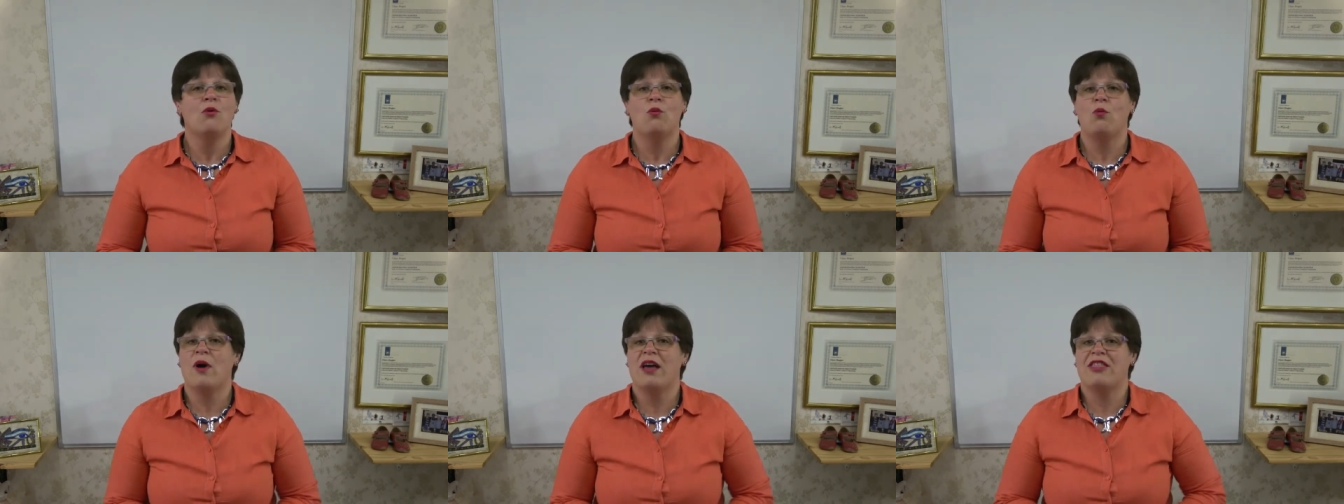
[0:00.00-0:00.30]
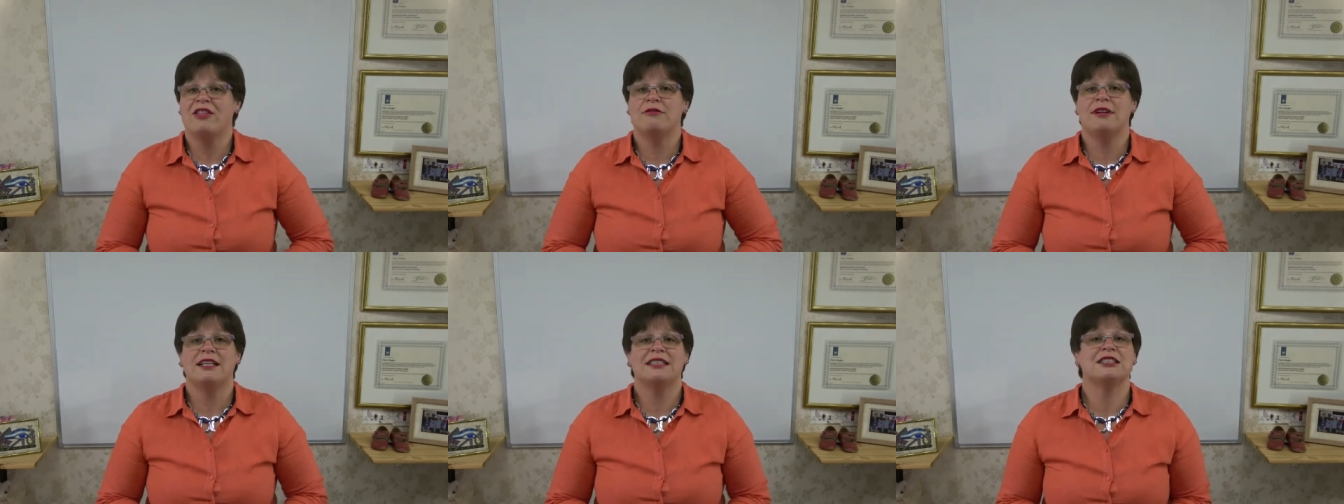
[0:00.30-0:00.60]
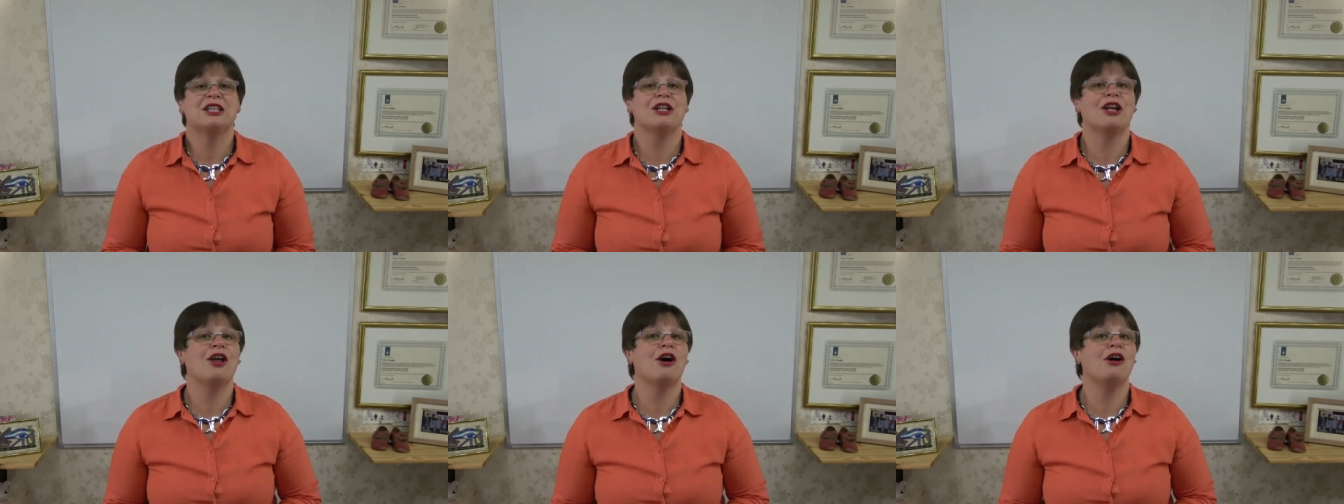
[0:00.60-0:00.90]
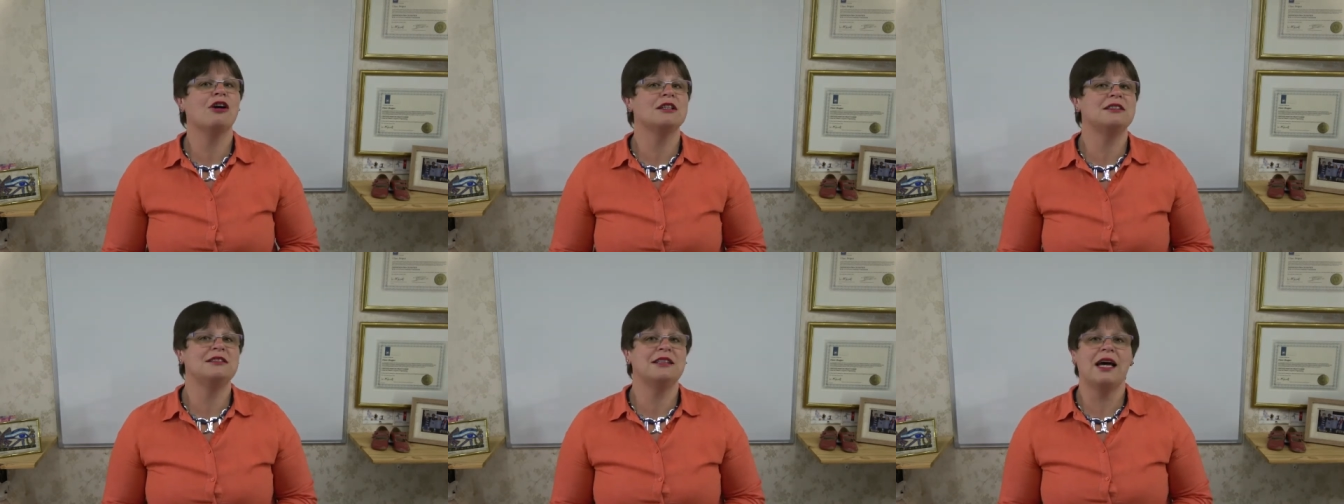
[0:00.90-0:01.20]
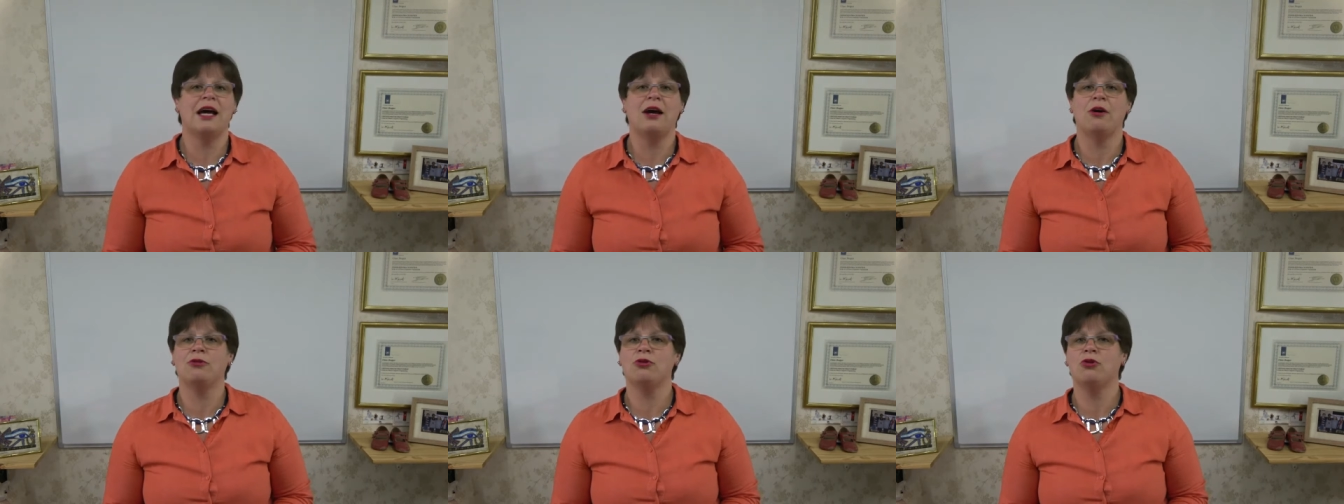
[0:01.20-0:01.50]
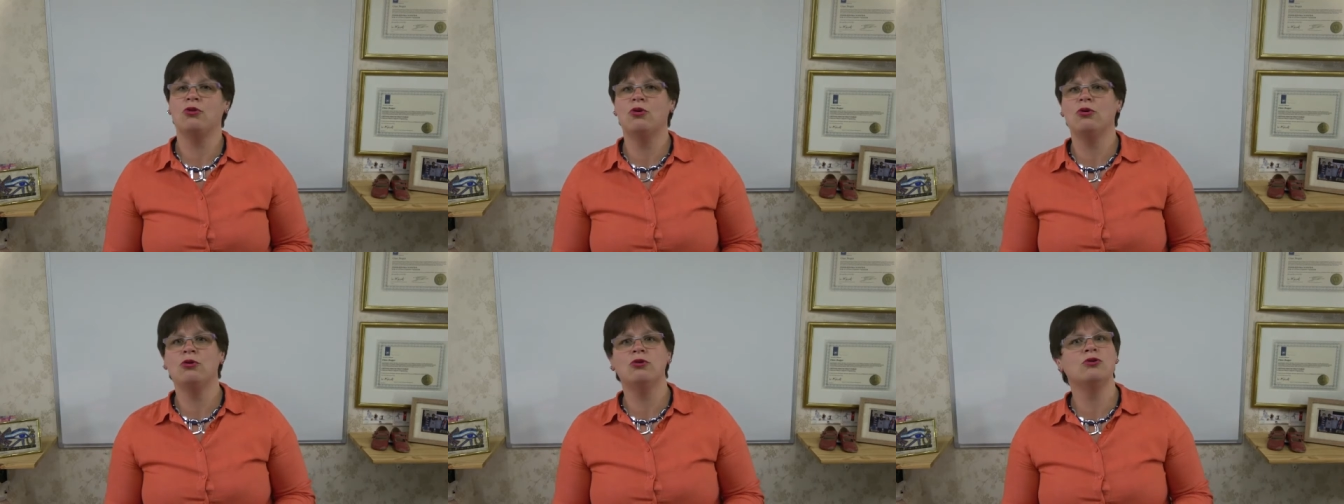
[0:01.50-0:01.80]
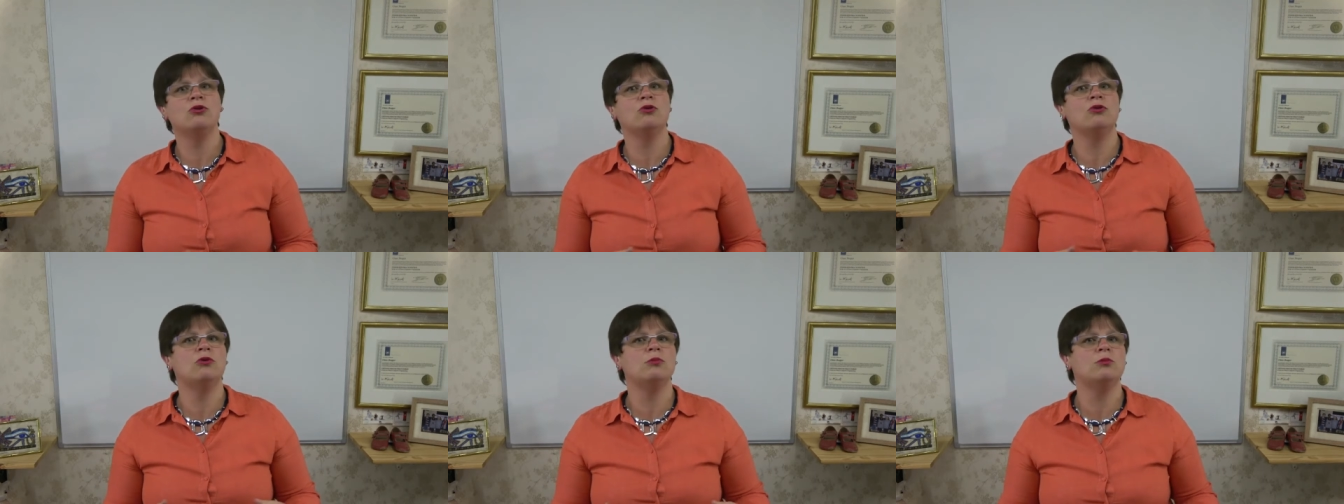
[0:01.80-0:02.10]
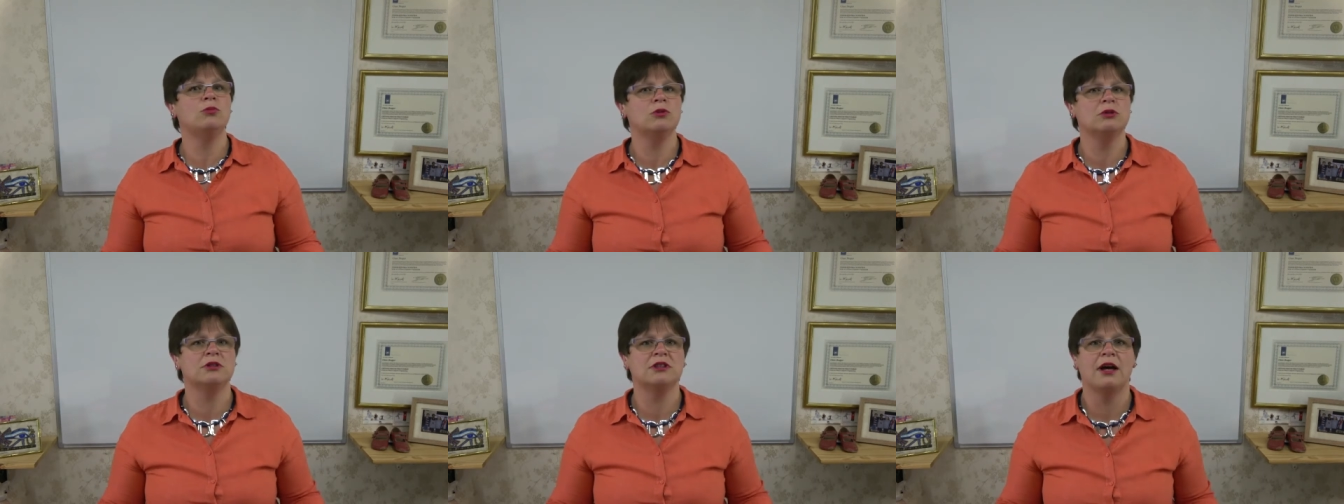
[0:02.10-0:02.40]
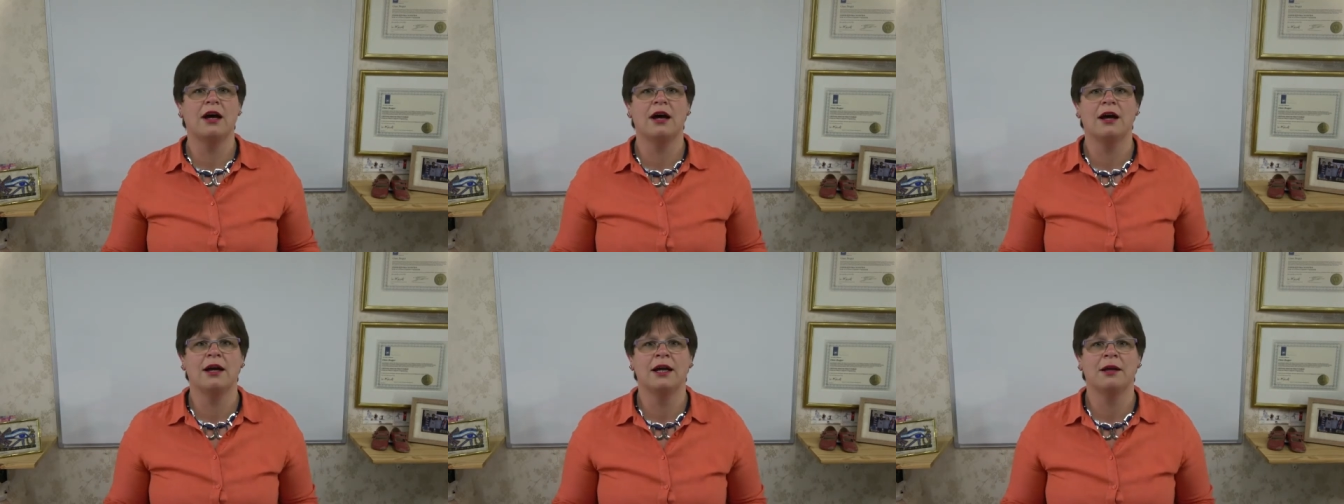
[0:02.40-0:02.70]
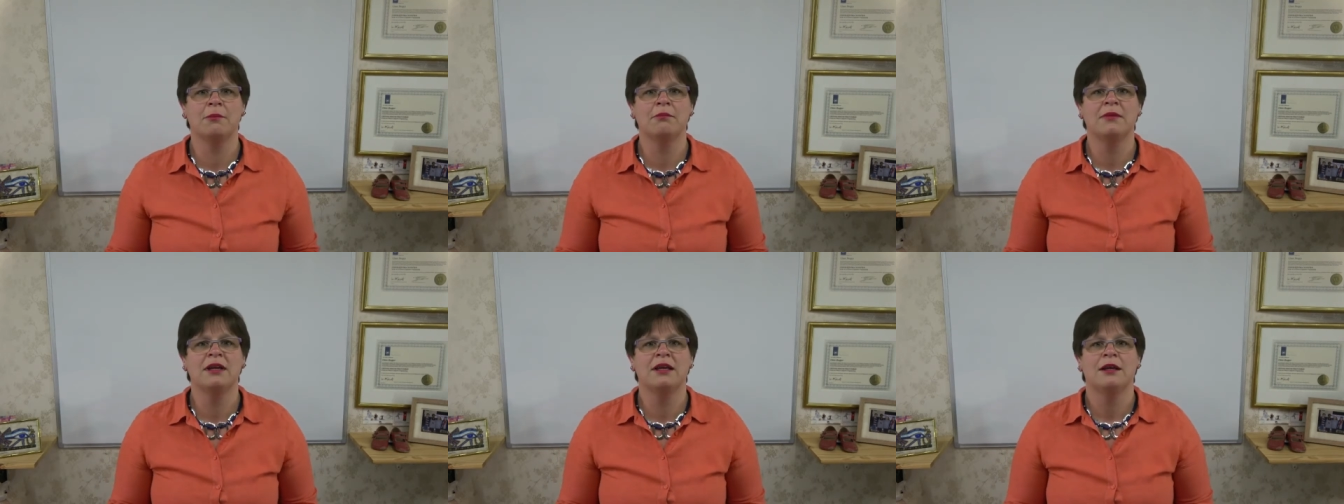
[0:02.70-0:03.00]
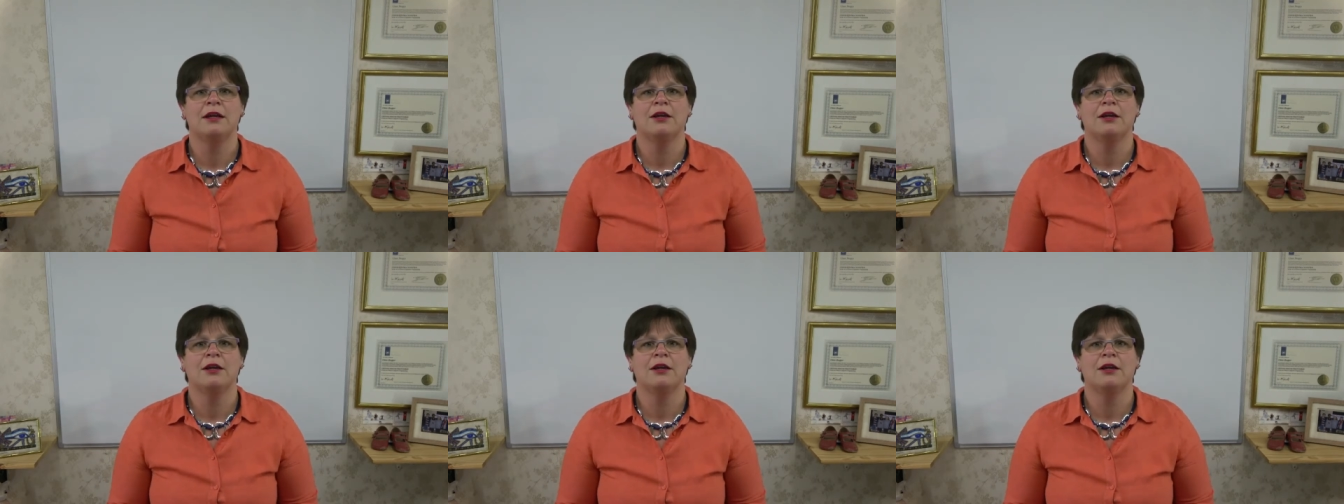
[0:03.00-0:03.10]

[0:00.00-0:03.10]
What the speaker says: whether it's lockdown or normal time,